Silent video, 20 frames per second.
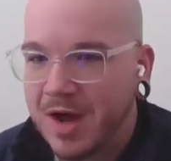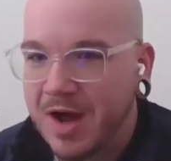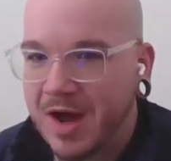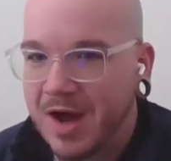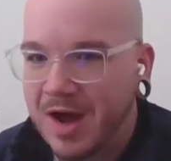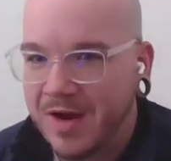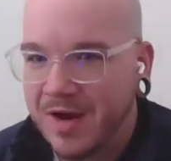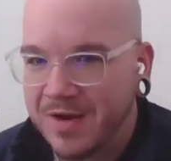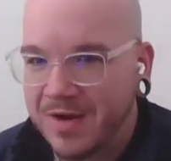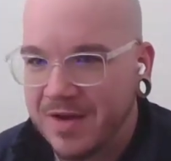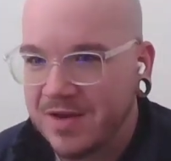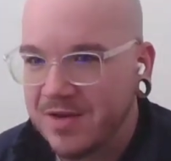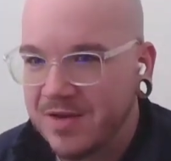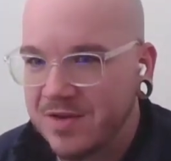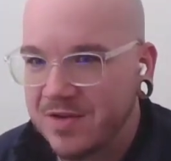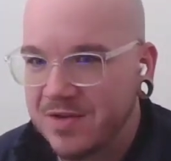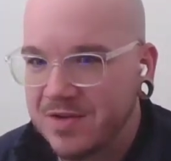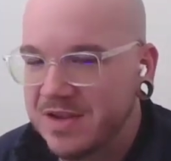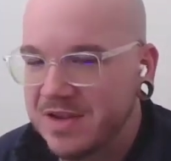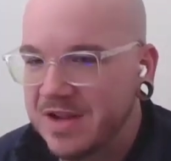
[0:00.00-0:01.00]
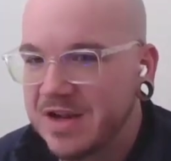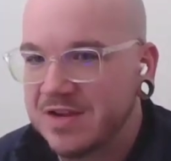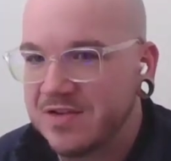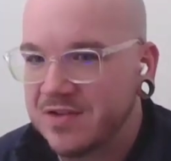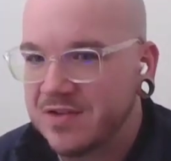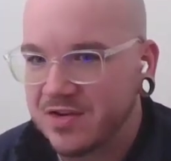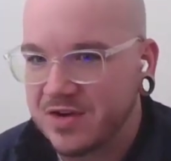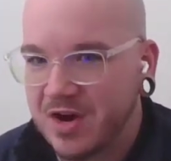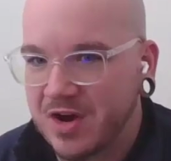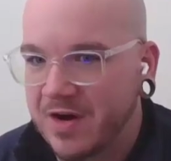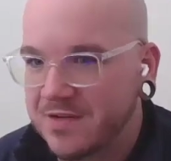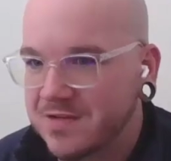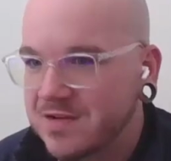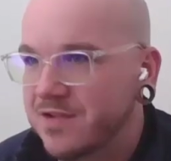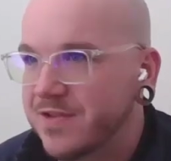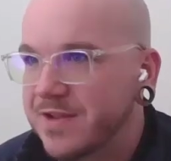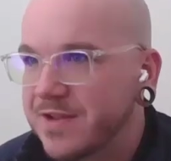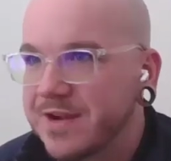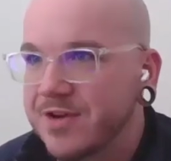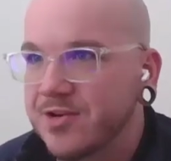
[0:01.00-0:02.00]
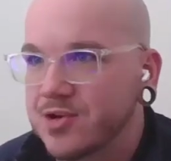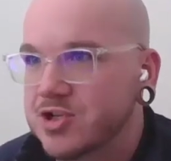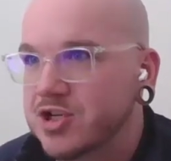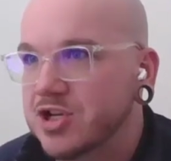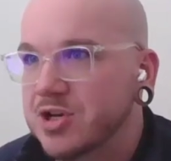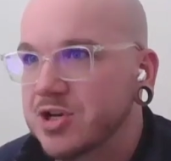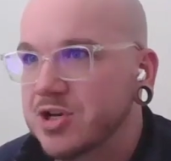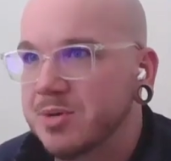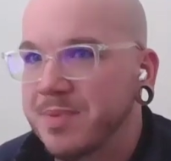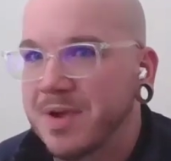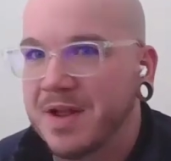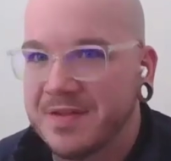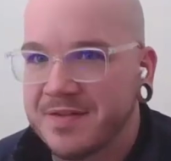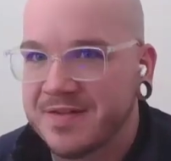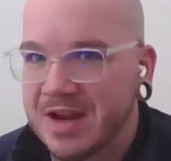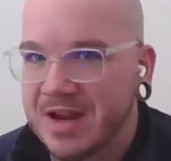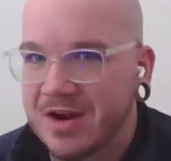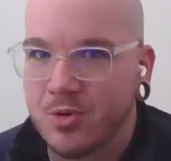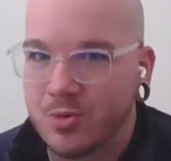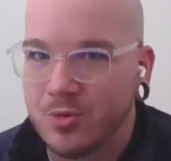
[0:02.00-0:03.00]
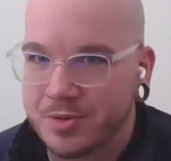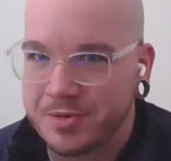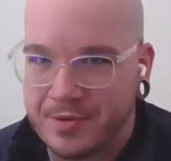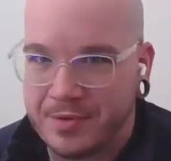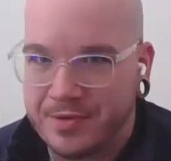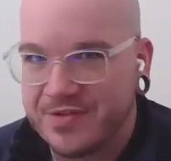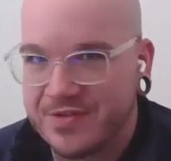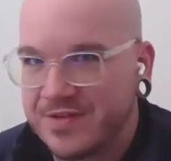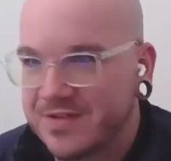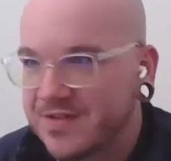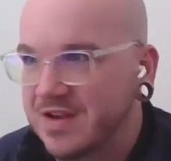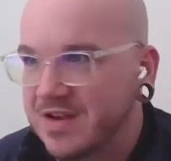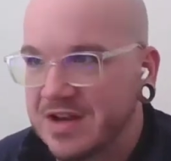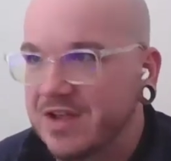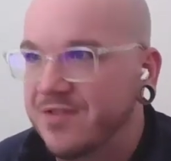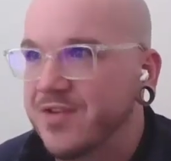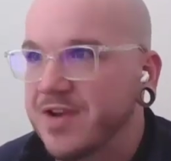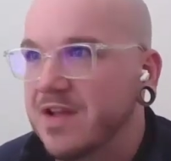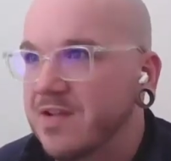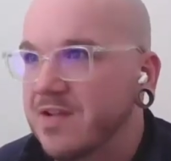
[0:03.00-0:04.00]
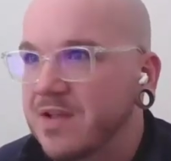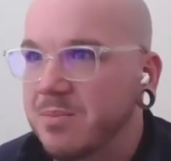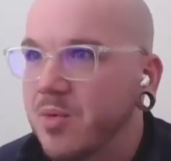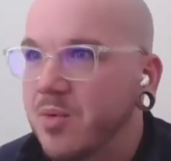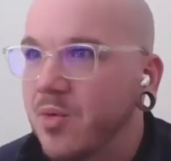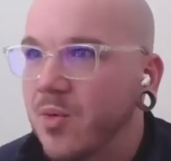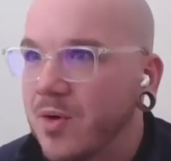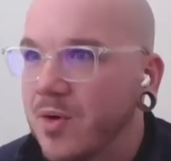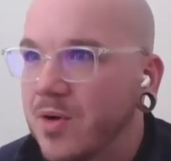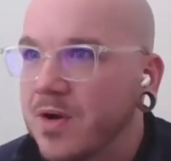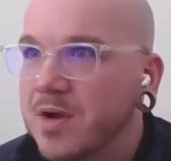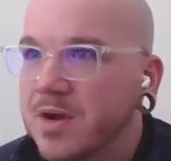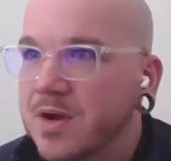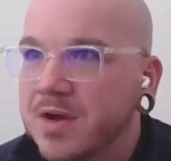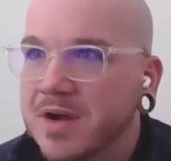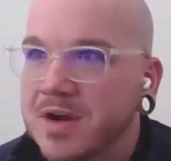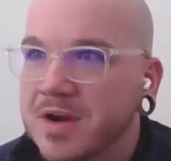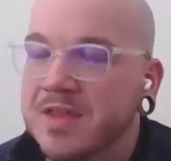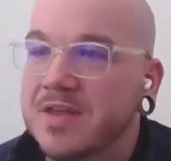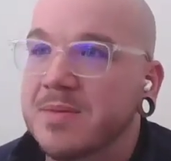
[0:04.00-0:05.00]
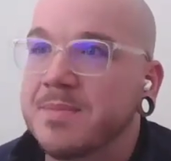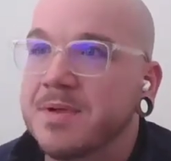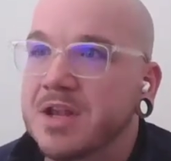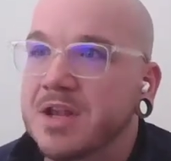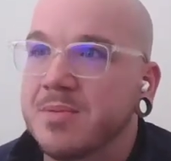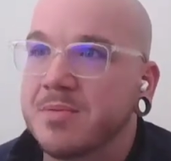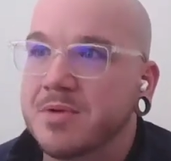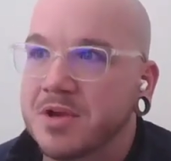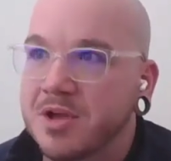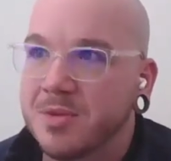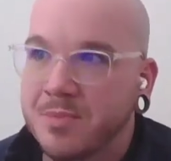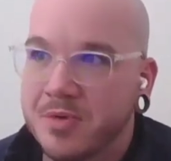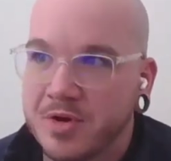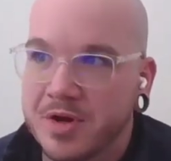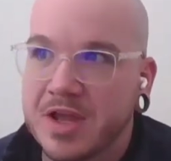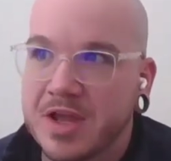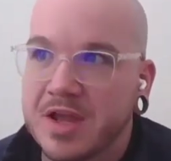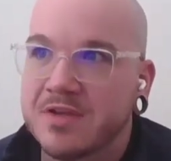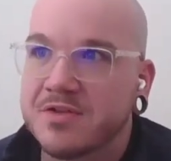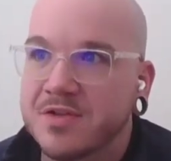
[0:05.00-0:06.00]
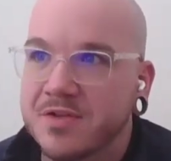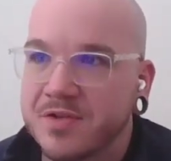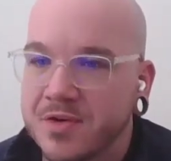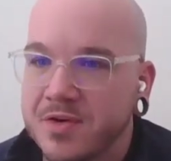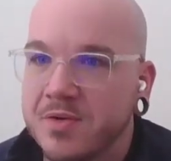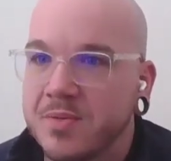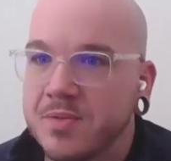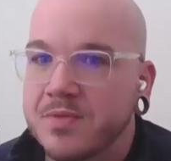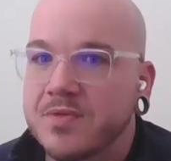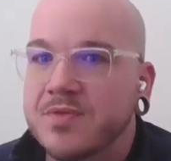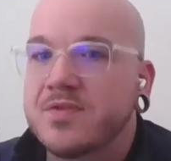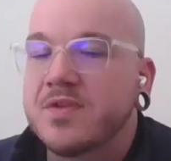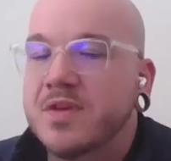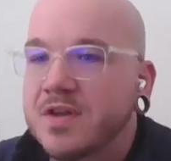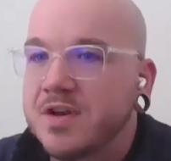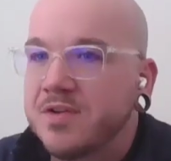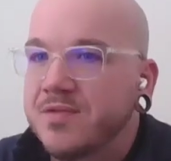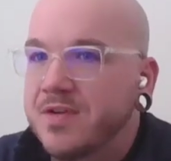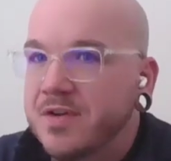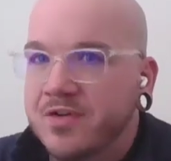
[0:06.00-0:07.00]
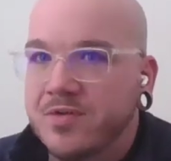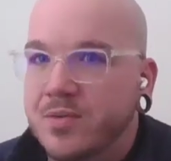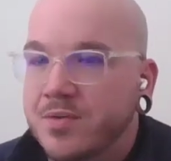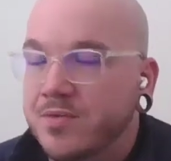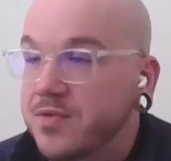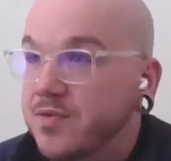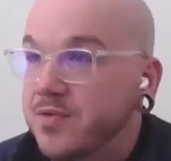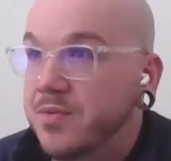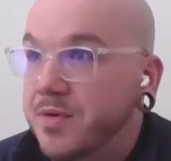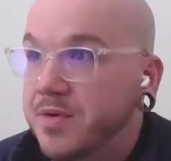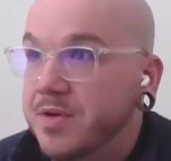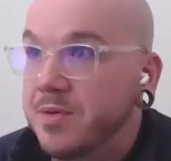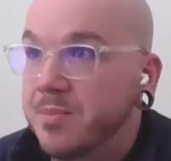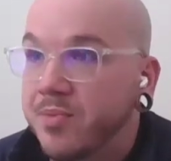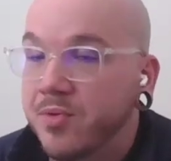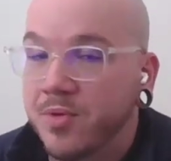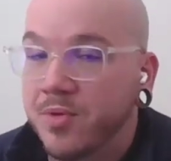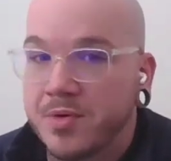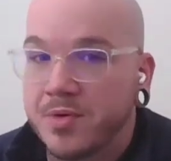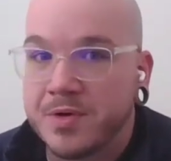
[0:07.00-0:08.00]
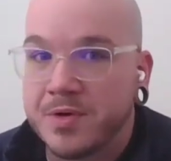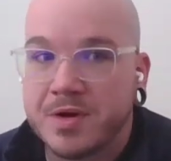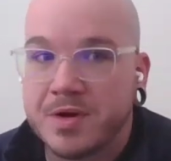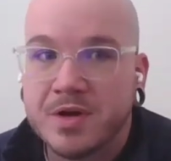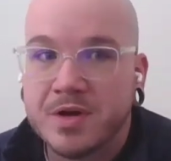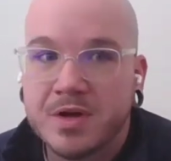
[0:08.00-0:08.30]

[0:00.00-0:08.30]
I needed to talk to leadership and stakeholders significantly more. And I think being able to communicate to those individuals is really important.